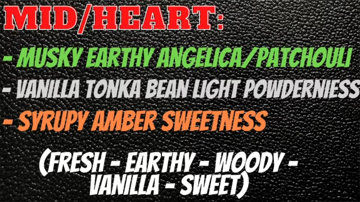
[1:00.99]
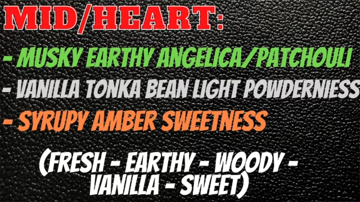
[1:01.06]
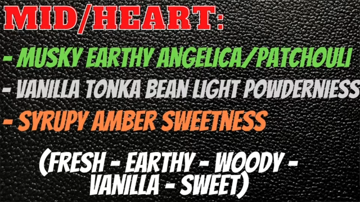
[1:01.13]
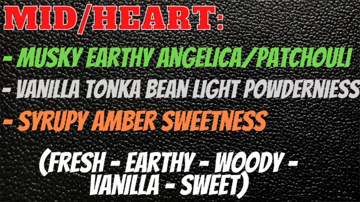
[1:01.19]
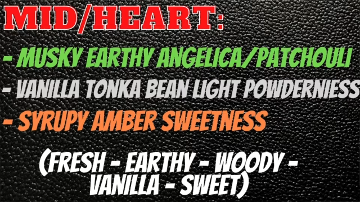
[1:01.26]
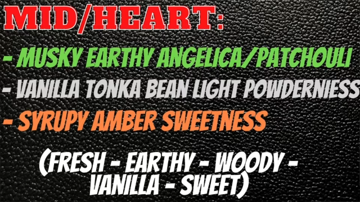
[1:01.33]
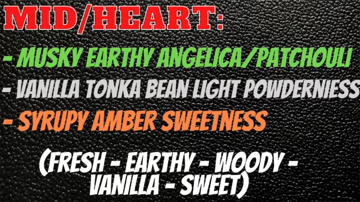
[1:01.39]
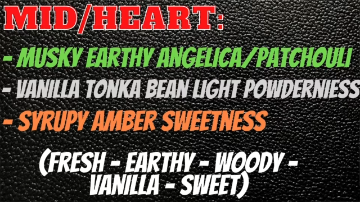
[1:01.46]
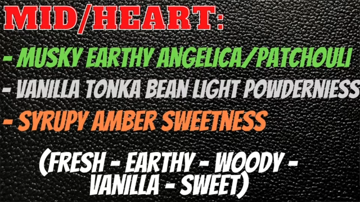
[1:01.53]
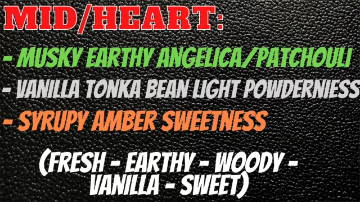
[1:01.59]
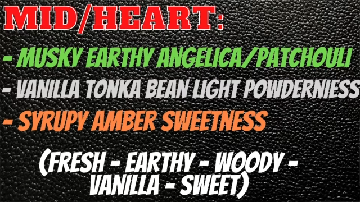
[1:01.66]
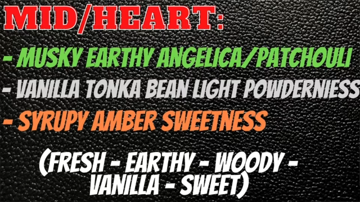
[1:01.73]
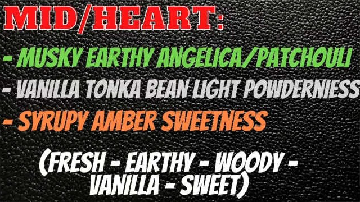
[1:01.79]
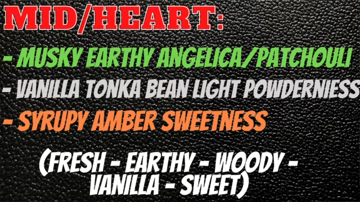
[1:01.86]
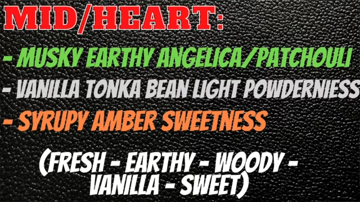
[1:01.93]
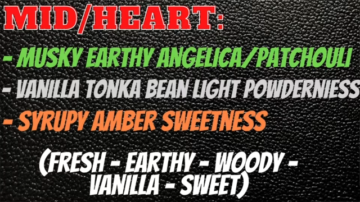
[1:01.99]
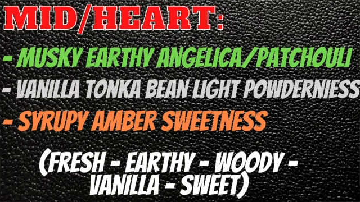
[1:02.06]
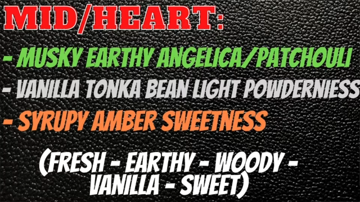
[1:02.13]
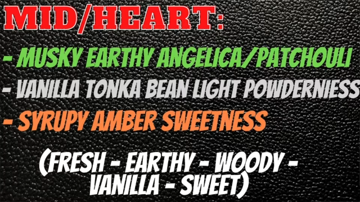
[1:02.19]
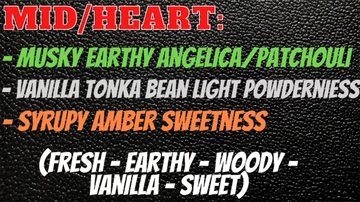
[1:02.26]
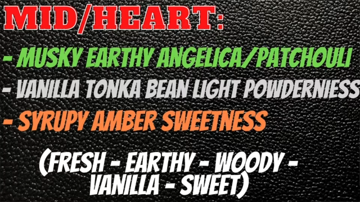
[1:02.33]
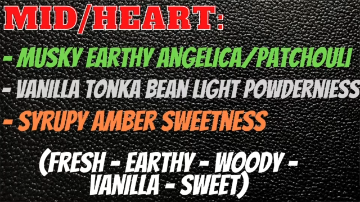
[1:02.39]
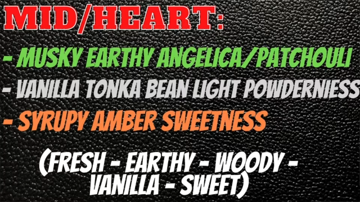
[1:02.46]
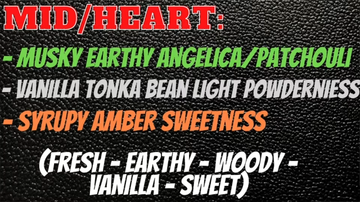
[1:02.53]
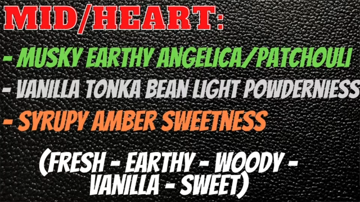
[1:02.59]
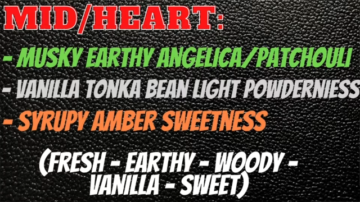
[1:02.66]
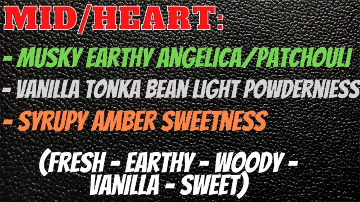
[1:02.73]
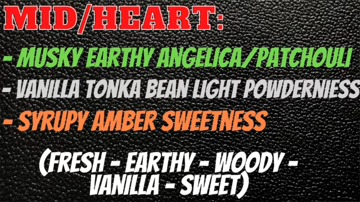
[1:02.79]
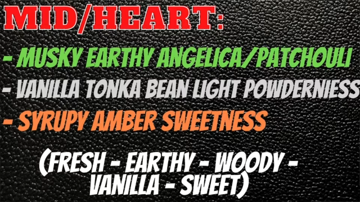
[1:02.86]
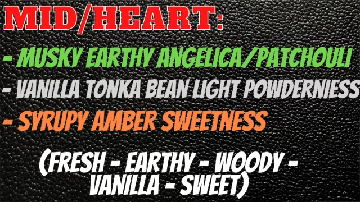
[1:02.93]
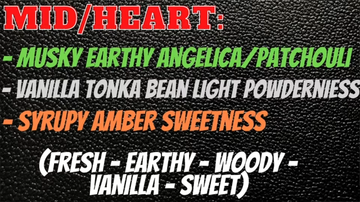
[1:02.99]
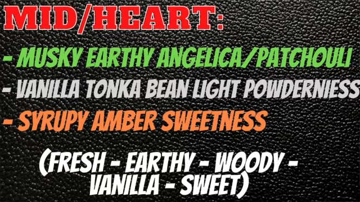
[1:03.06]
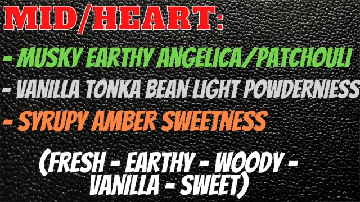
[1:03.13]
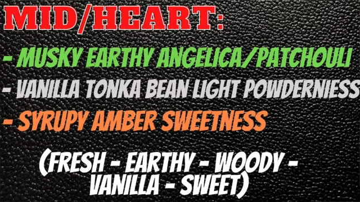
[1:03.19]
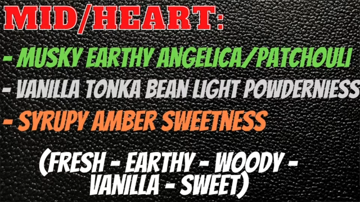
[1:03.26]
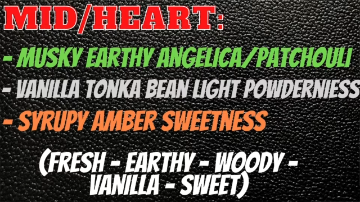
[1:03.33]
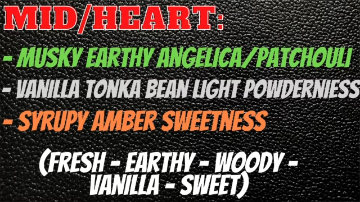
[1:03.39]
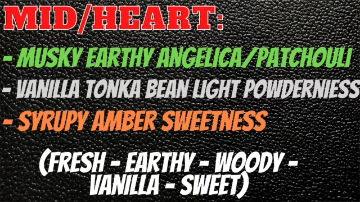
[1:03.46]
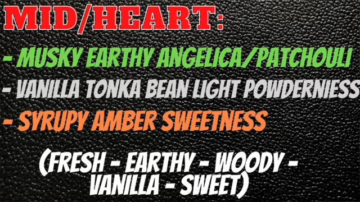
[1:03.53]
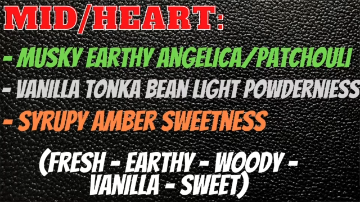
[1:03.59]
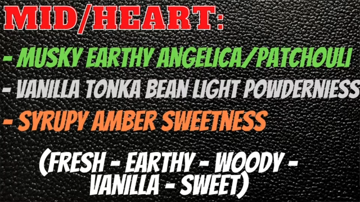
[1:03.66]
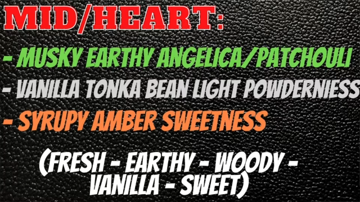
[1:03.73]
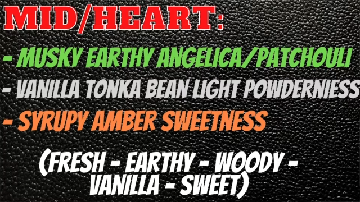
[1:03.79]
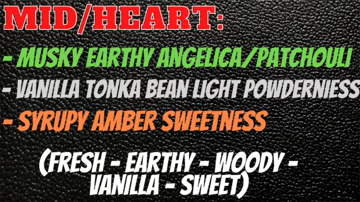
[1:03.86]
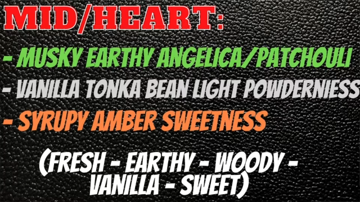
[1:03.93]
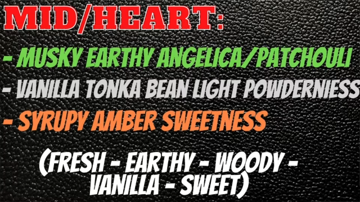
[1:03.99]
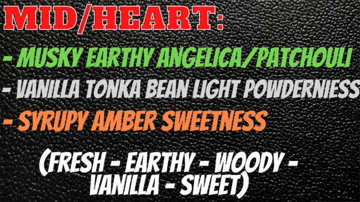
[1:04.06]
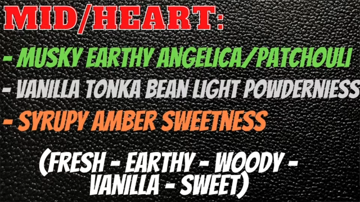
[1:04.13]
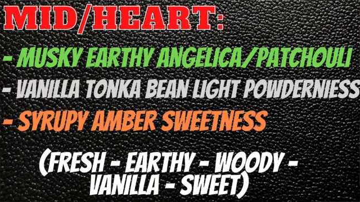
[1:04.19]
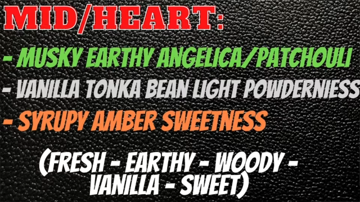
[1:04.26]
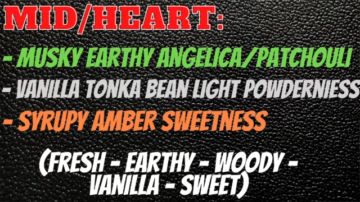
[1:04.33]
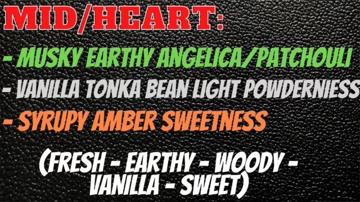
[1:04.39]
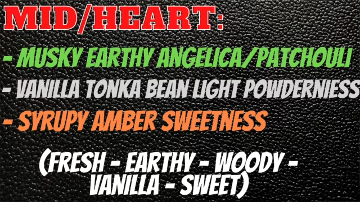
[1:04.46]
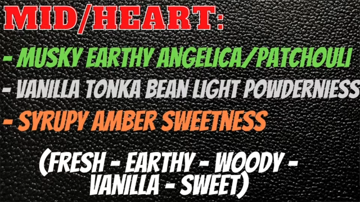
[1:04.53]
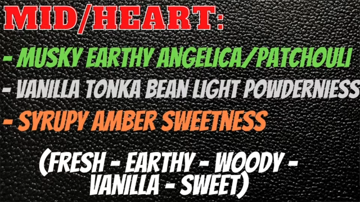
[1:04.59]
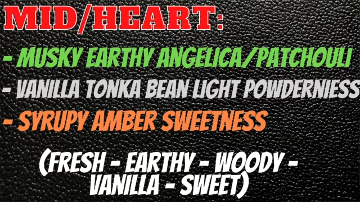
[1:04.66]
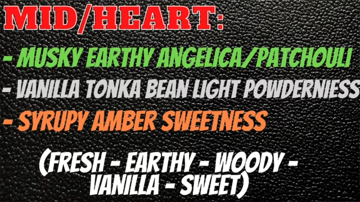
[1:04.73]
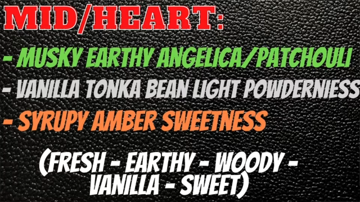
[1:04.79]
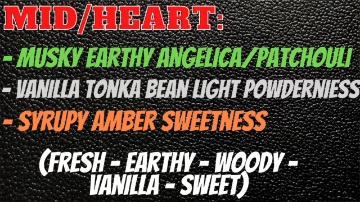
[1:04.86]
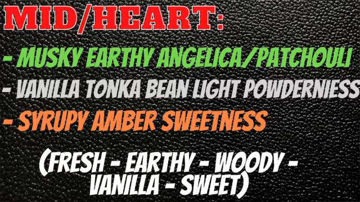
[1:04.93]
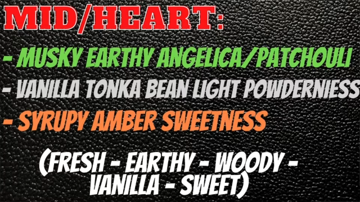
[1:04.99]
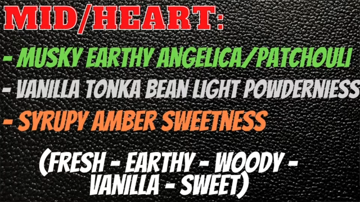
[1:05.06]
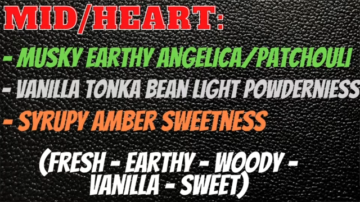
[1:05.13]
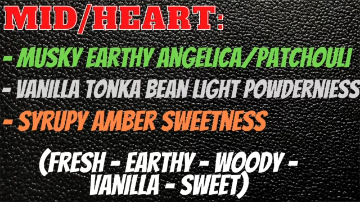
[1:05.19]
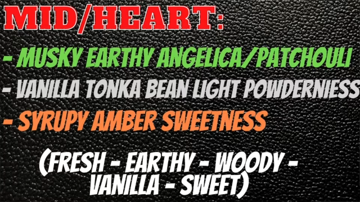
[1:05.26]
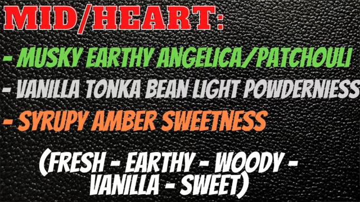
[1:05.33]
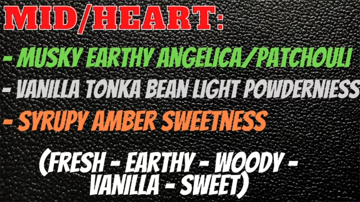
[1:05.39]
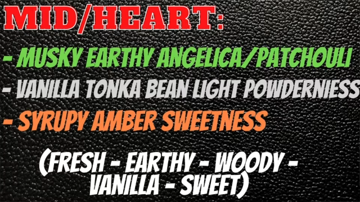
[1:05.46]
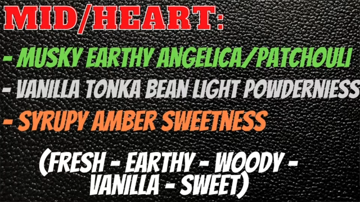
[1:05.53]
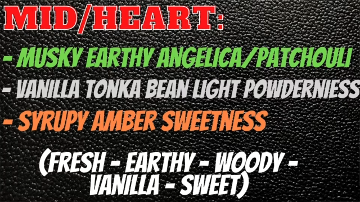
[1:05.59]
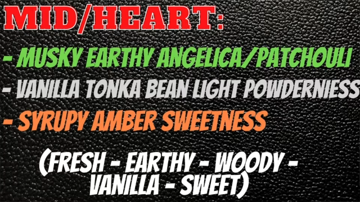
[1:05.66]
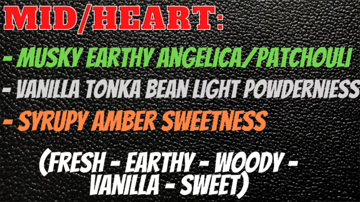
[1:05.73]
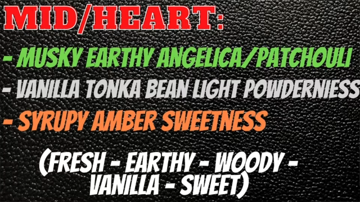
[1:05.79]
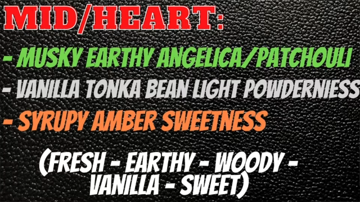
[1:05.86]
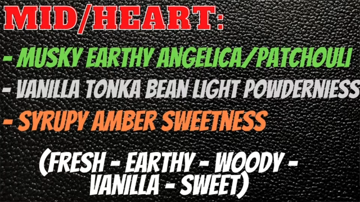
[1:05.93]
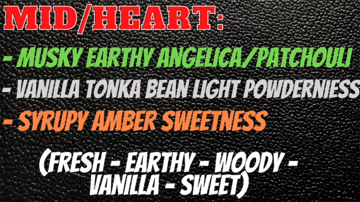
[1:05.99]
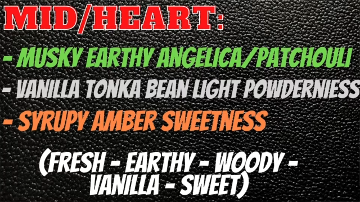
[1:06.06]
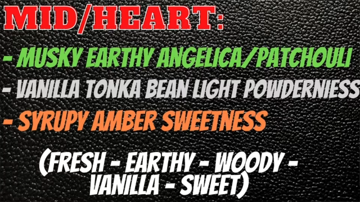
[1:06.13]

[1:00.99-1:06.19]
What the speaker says: (no speaker visible)